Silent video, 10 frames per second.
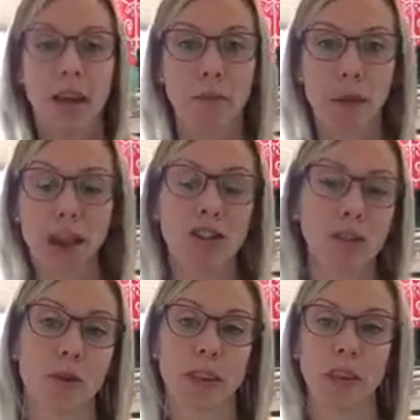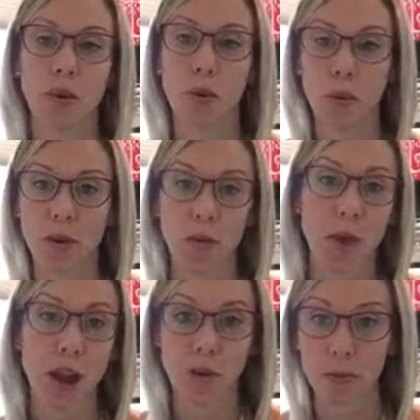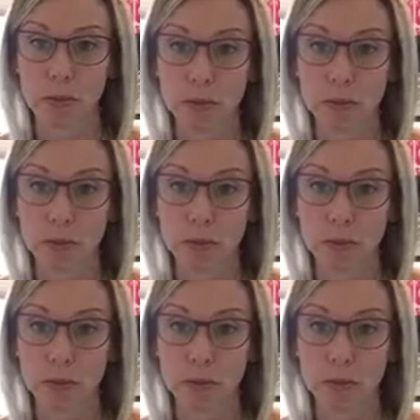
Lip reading: and make sure that you are with the right group of